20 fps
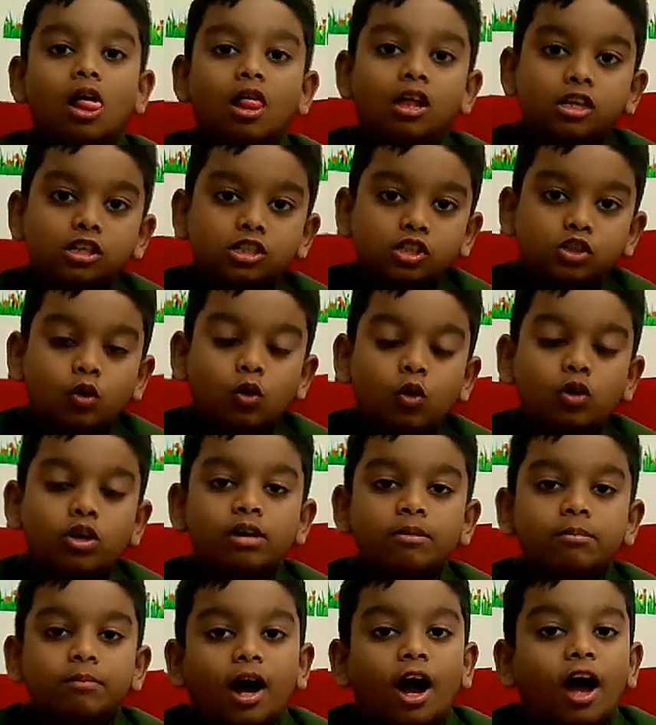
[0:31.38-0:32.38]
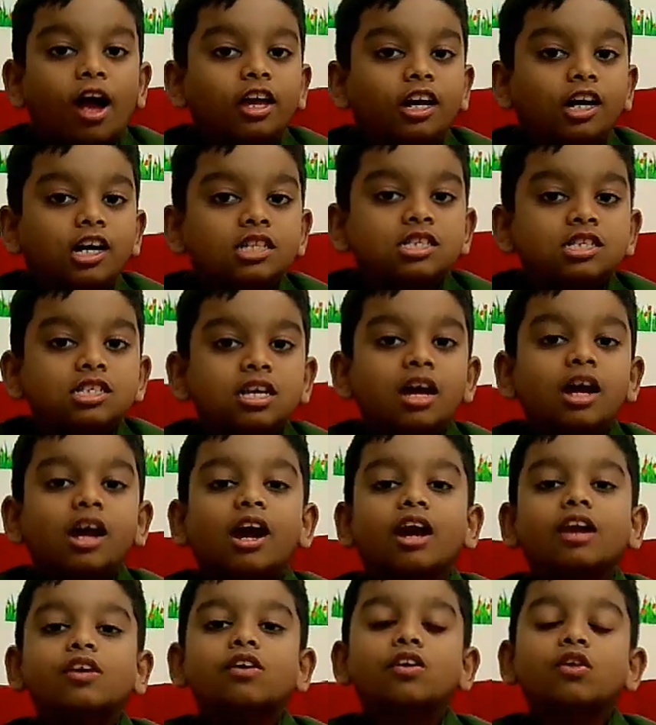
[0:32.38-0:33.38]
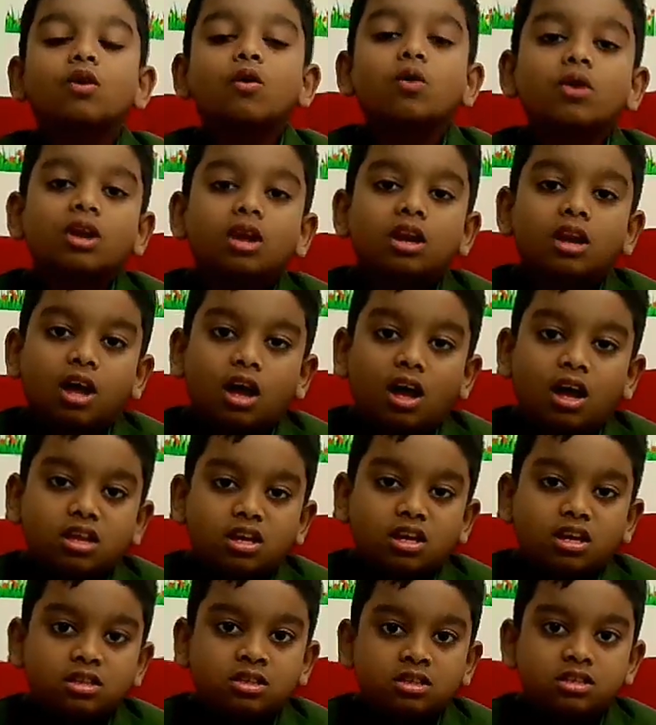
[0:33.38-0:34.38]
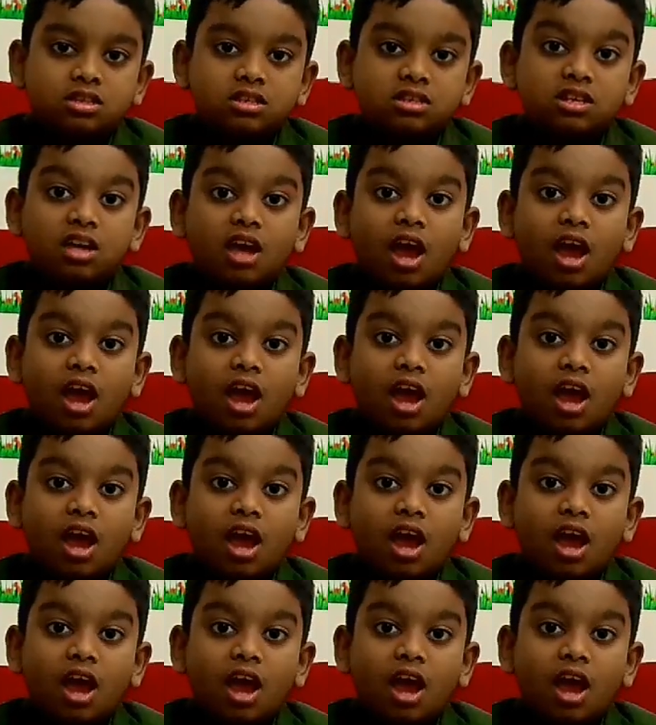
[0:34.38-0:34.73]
sodium ions and chlorine ions.